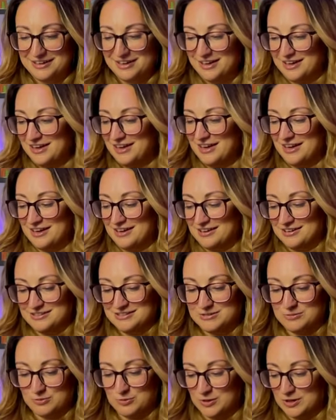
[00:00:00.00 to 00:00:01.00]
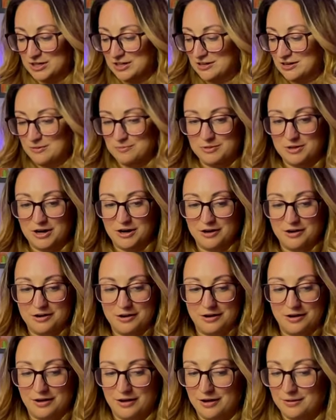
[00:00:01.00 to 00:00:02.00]
And we're getting up there.
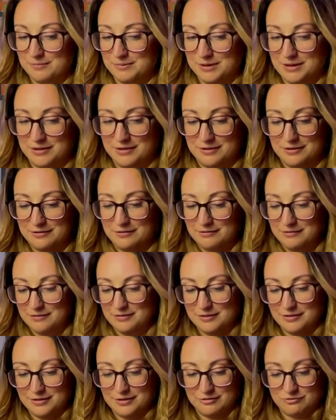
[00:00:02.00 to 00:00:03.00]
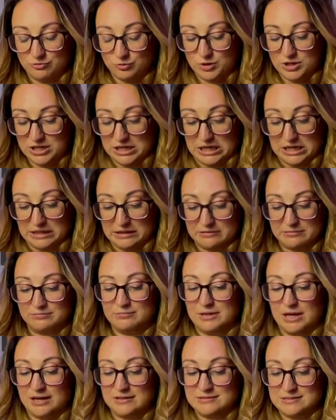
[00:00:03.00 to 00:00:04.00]
I mean, we can
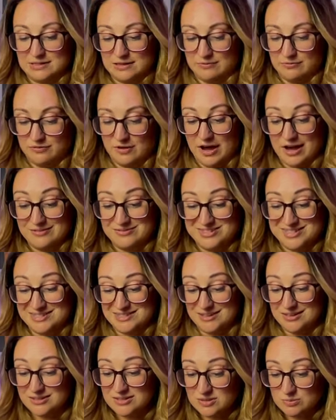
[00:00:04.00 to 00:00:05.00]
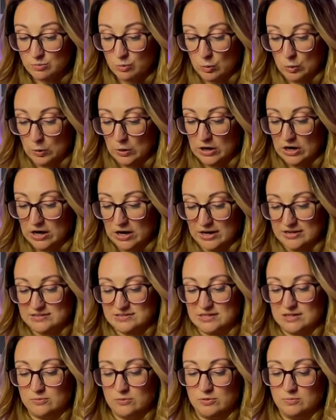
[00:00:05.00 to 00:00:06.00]
get, I'd say, 5, 6 more. I'd
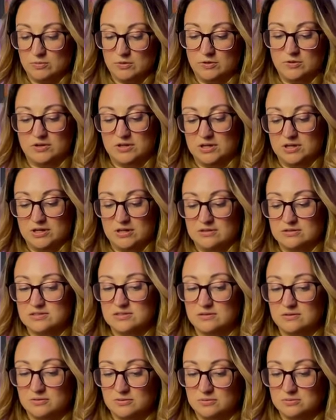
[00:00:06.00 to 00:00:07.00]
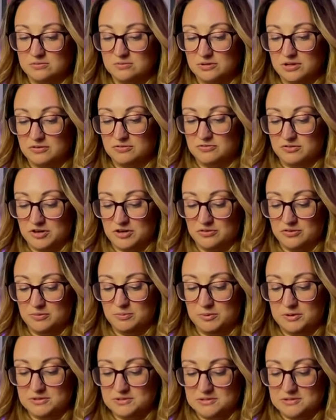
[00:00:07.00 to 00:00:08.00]
say we'd be looking into a fairly
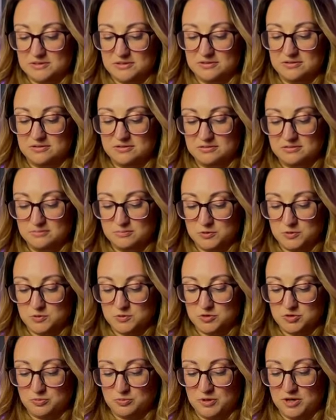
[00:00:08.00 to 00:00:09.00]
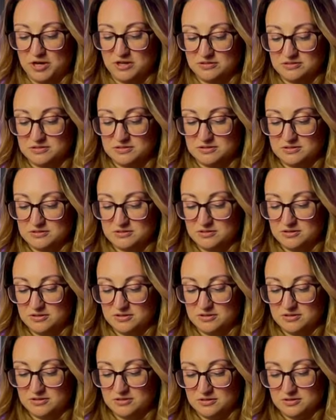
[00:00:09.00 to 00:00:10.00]
busted booster box.
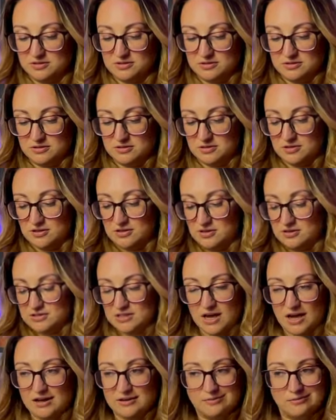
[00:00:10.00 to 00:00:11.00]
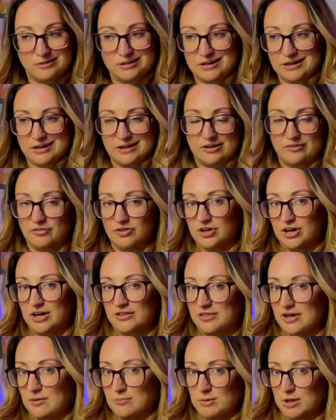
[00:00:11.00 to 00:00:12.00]
I don't think I ever got
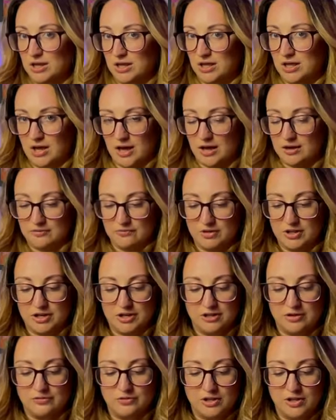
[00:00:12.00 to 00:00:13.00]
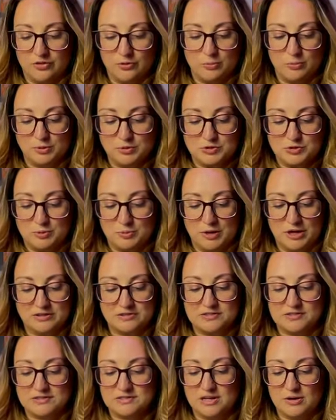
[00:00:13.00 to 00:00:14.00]
that many out of any of the other booster
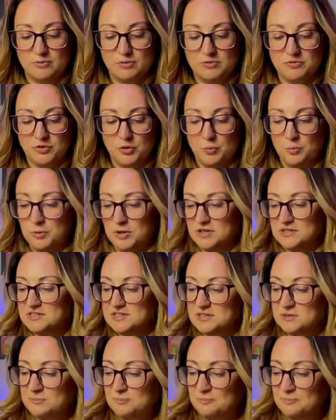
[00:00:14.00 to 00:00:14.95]
boxes that we've opened.